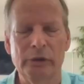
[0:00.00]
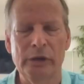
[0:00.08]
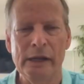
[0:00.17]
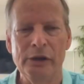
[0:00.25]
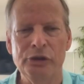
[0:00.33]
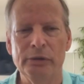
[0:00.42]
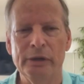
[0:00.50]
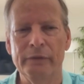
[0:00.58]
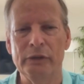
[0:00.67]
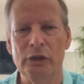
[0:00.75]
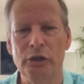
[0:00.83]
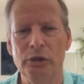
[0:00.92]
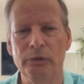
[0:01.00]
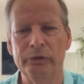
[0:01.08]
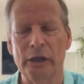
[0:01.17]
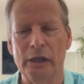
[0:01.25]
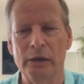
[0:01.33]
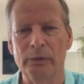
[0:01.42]
now you have the news,
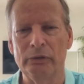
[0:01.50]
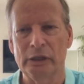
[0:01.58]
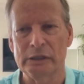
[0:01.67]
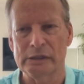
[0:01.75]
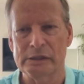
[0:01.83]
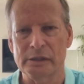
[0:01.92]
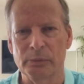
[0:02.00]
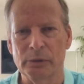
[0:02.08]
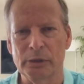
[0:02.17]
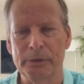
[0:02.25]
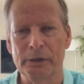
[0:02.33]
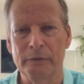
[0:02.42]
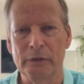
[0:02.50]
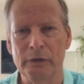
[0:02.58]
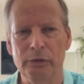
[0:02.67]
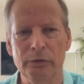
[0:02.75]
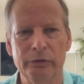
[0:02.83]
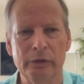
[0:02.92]
and I always like to start with a bit of the
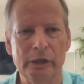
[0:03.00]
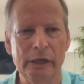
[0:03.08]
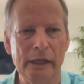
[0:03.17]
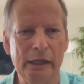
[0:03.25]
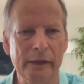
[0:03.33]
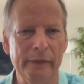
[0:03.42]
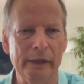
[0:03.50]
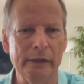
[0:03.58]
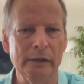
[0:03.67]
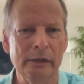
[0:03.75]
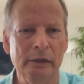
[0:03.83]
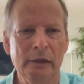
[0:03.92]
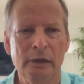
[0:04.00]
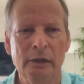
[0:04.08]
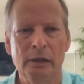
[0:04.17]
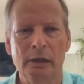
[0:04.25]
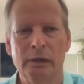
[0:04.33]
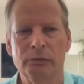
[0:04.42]
news of the day, that
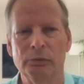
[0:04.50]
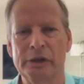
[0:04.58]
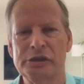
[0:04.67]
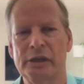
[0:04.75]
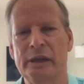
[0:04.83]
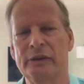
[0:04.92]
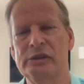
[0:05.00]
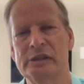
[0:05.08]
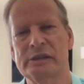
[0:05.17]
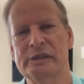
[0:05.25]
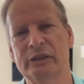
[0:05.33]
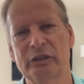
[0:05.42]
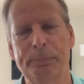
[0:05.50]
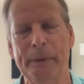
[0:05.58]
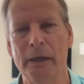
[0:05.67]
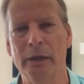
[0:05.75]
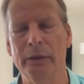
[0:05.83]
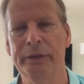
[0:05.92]
Russia has just
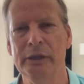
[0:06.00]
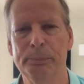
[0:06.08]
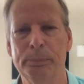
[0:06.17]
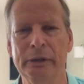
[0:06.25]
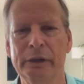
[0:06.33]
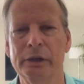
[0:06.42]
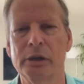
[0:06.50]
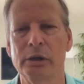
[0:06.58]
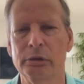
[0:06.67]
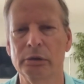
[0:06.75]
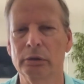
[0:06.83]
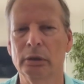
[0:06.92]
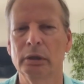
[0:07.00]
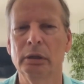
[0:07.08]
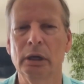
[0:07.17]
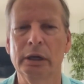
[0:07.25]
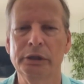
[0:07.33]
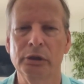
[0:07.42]
expelled the political
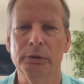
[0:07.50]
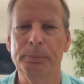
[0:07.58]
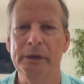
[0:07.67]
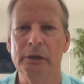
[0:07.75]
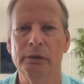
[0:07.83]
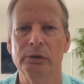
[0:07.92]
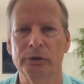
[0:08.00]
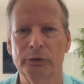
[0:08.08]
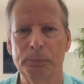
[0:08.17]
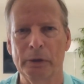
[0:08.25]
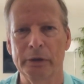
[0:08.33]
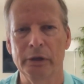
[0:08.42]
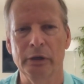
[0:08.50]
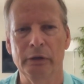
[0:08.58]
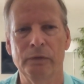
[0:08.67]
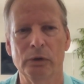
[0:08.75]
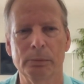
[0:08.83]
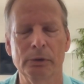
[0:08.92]
European correspondent and
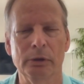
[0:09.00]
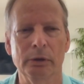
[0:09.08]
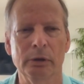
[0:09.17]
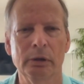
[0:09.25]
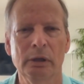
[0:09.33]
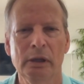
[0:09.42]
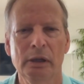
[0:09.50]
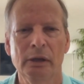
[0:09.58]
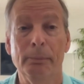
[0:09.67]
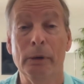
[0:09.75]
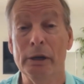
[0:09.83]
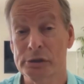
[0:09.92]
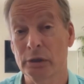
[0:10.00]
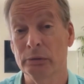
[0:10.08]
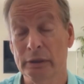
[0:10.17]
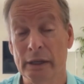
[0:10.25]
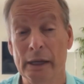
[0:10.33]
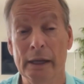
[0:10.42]
former Moscow
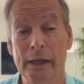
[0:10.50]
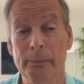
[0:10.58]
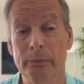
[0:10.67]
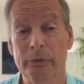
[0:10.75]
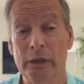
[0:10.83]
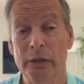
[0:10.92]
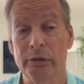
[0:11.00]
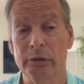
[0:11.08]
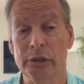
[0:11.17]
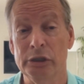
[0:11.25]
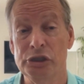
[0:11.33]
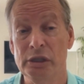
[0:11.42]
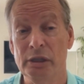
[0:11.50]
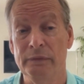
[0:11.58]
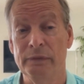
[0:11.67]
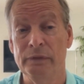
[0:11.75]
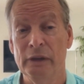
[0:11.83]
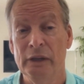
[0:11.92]
Times
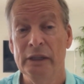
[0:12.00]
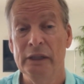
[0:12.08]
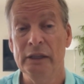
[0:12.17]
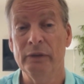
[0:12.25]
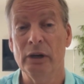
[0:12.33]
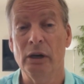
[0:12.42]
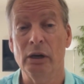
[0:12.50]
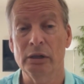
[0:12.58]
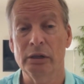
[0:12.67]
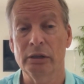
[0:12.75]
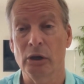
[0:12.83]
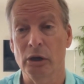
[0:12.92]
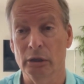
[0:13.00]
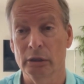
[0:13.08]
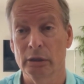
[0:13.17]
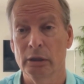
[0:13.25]
editor-in-chief, Eva Hartog,